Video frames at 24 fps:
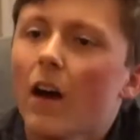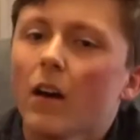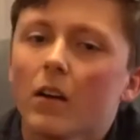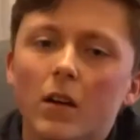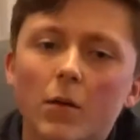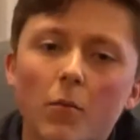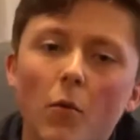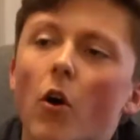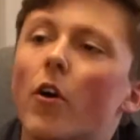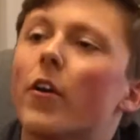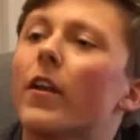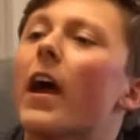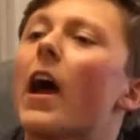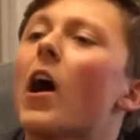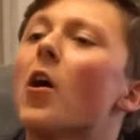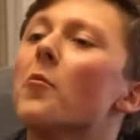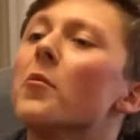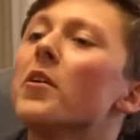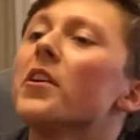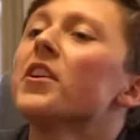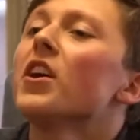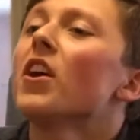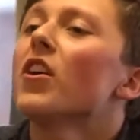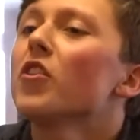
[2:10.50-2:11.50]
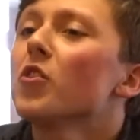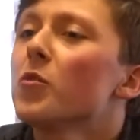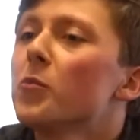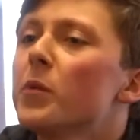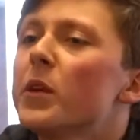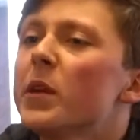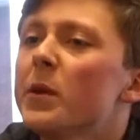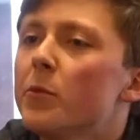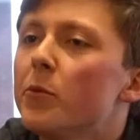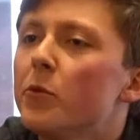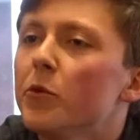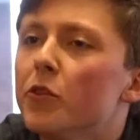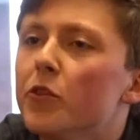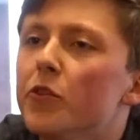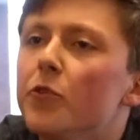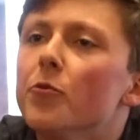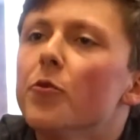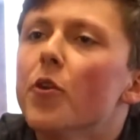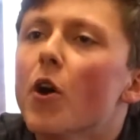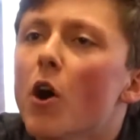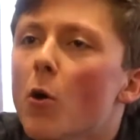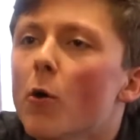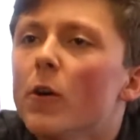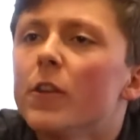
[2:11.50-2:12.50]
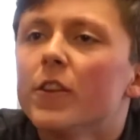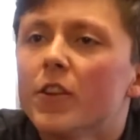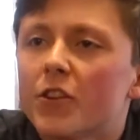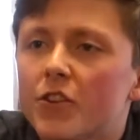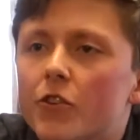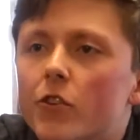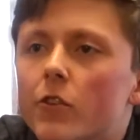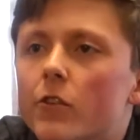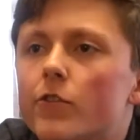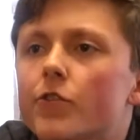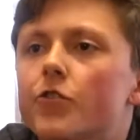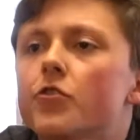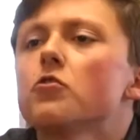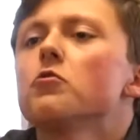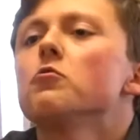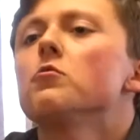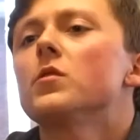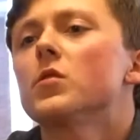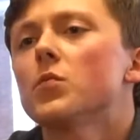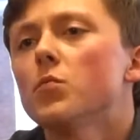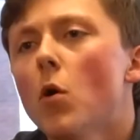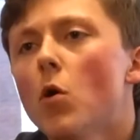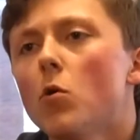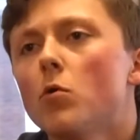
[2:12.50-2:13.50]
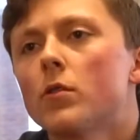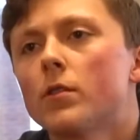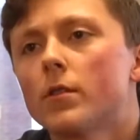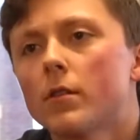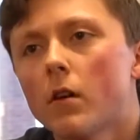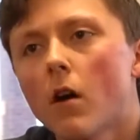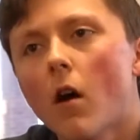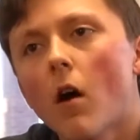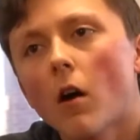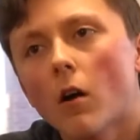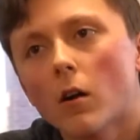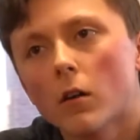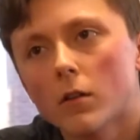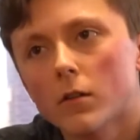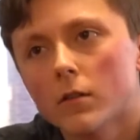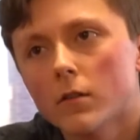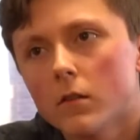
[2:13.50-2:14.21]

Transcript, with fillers: Come on, how many other people do you know in the church who smoke cigars?